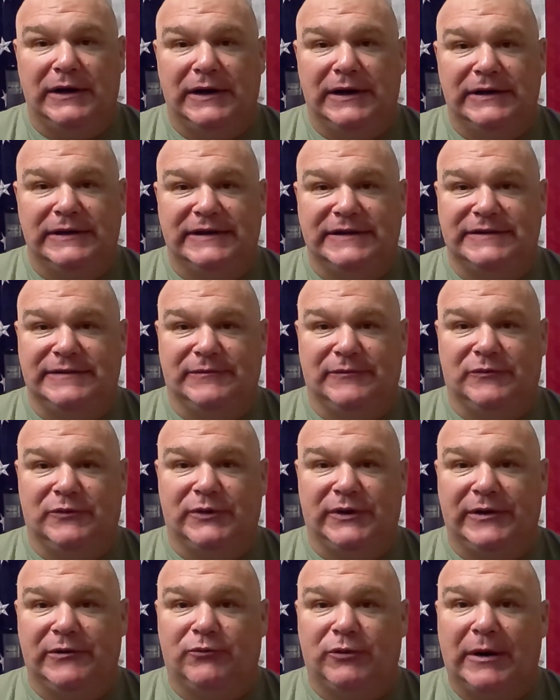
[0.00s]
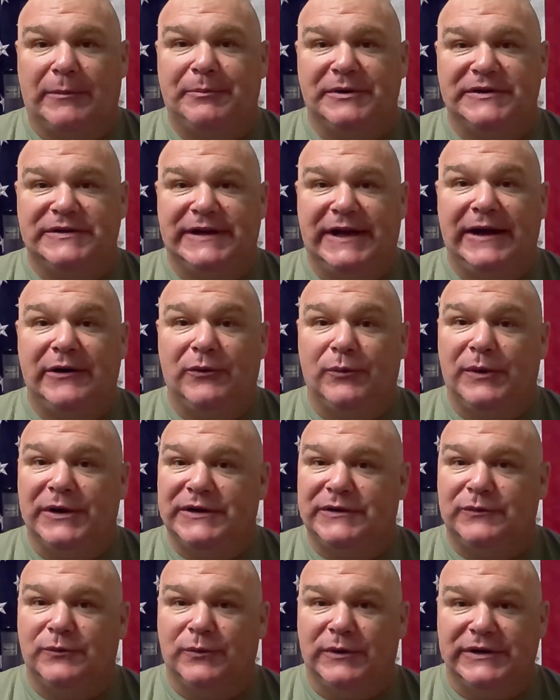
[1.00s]
doesn't really represent
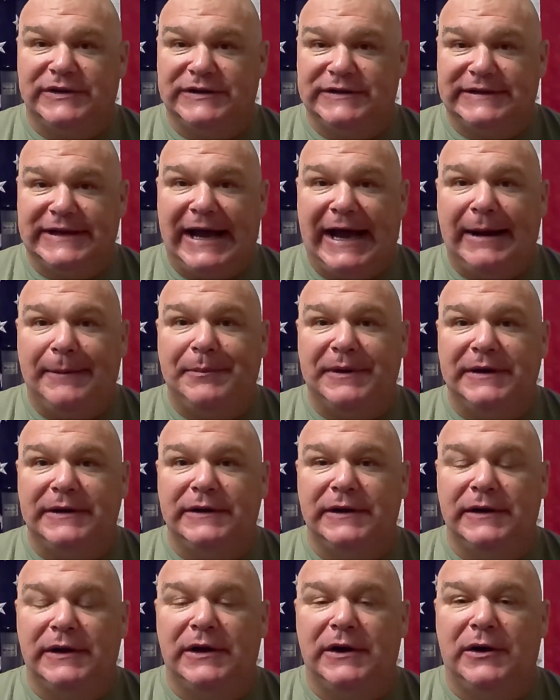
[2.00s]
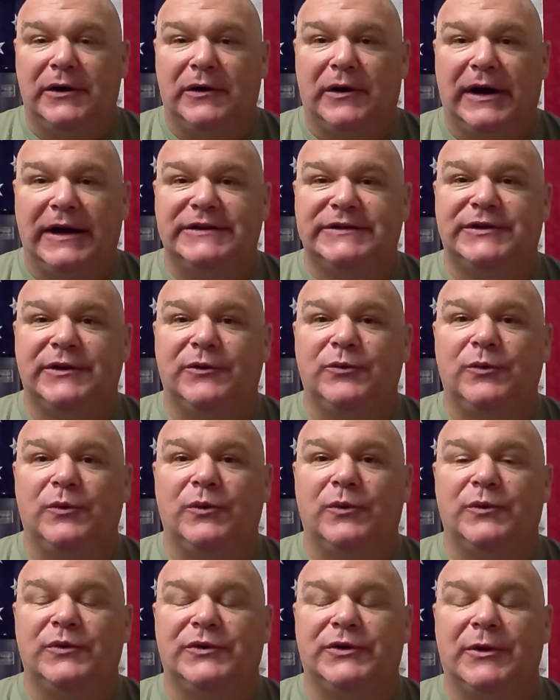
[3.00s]
what just happened, right? So
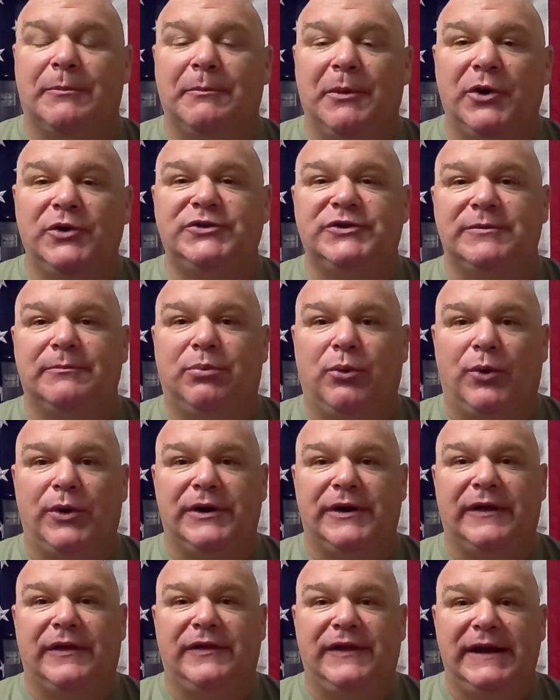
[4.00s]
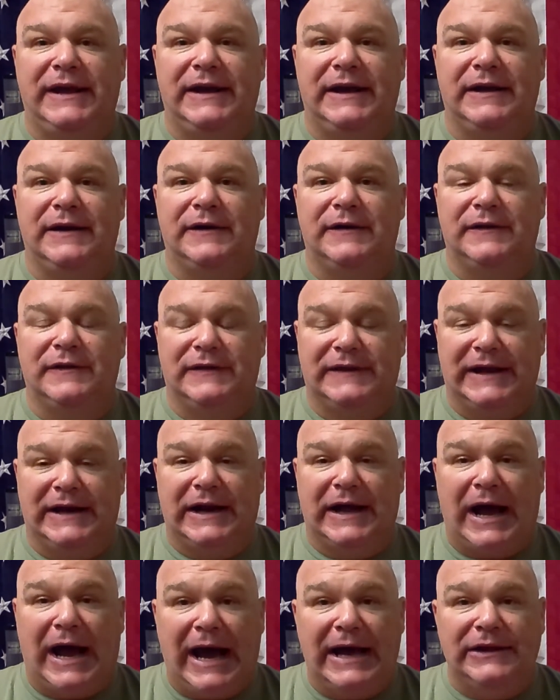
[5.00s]
the most important thing that
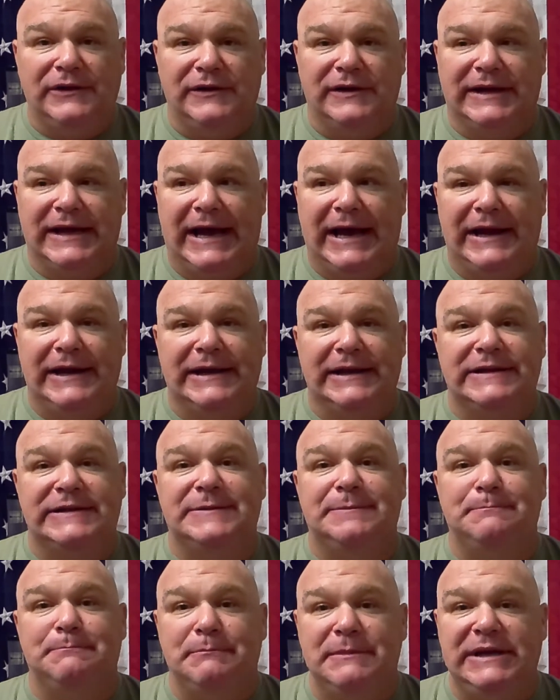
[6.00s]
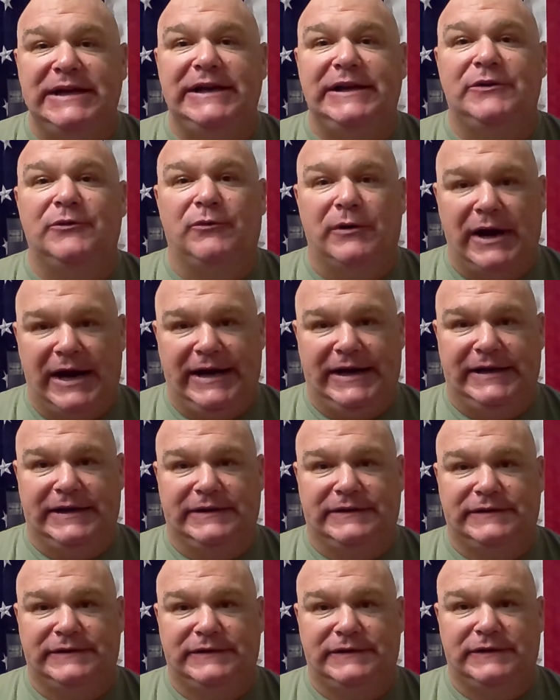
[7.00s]
I look at is mean
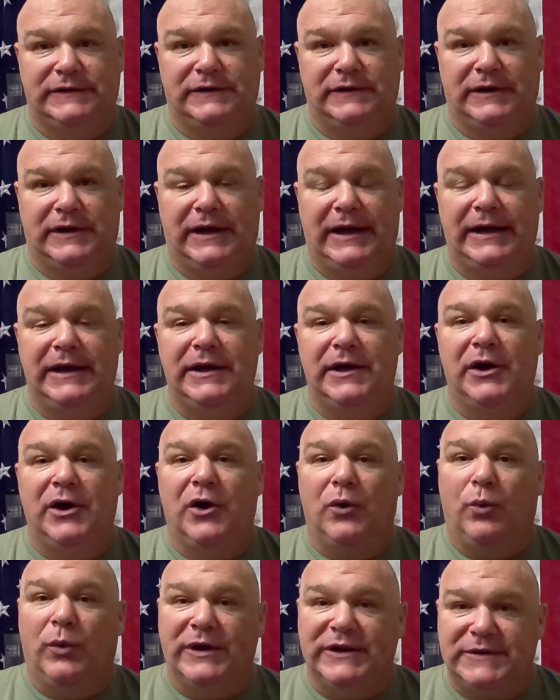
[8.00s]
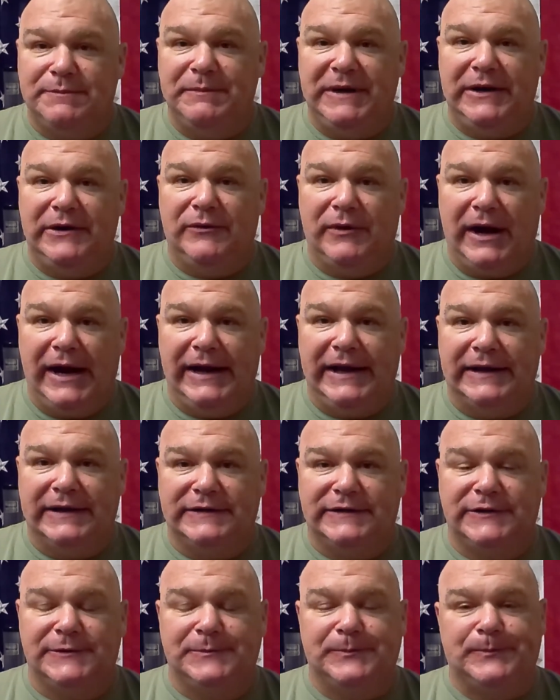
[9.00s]
radius, okay? What's mean radius?